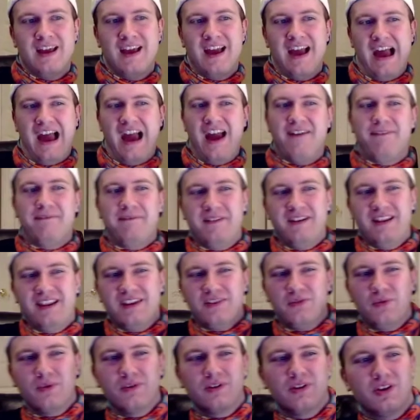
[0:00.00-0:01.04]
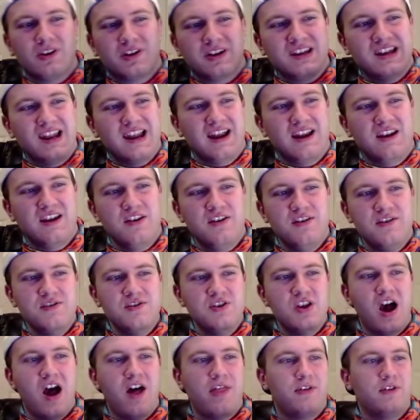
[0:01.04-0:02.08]
I feel like we're looking at
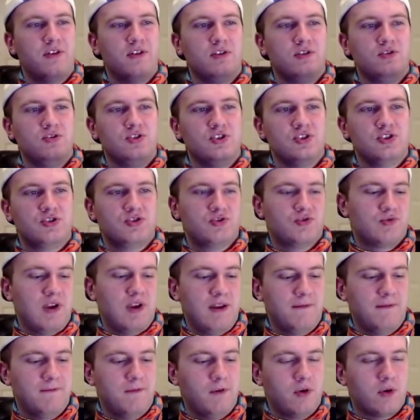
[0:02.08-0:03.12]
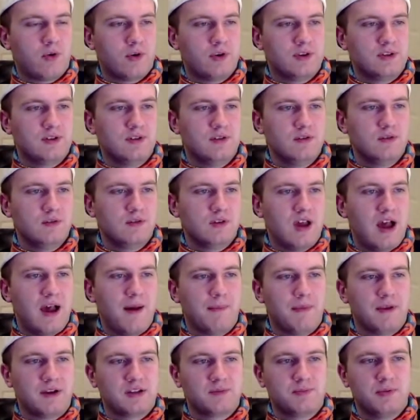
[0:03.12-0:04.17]
another just straightforward,
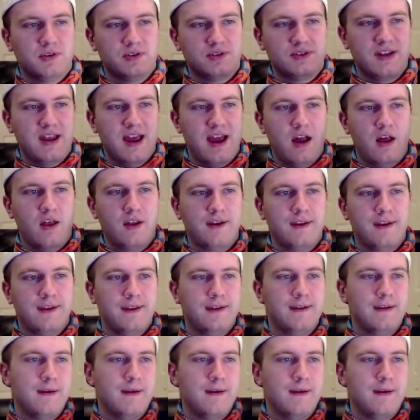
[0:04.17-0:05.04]
complex personality.